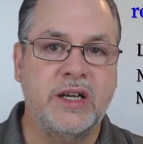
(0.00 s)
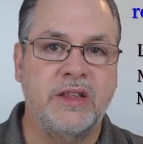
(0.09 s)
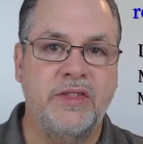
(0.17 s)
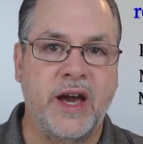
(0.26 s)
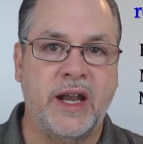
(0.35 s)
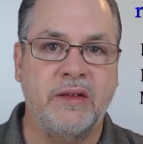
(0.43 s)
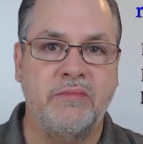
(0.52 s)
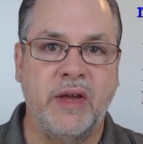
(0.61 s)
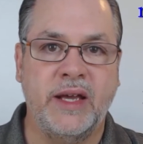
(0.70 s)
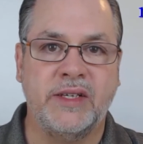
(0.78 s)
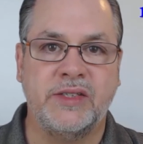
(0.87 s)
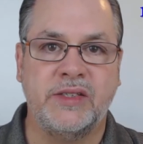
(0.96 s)
that it
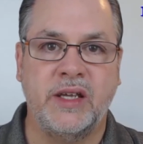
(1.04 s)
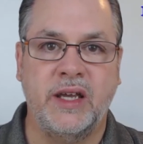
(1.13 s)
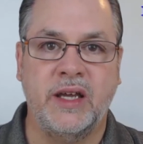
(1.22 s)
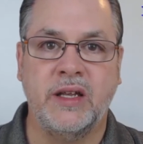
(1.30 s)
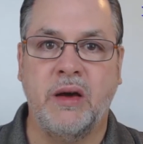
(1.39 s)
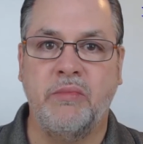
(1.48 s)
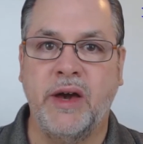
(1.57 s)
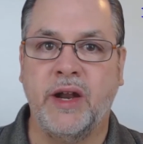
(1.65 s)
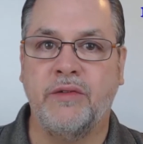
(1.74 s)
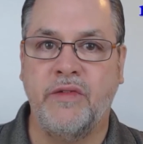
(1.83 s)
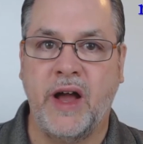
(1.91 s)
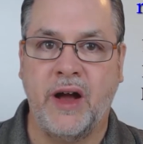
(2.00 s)
makes it a
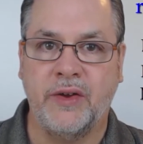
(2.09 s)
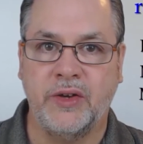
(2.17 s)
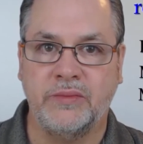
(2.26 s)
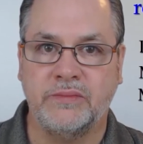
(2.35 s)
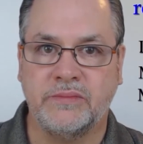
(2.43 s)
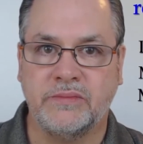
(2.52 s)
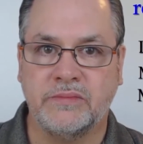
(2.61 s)
better value.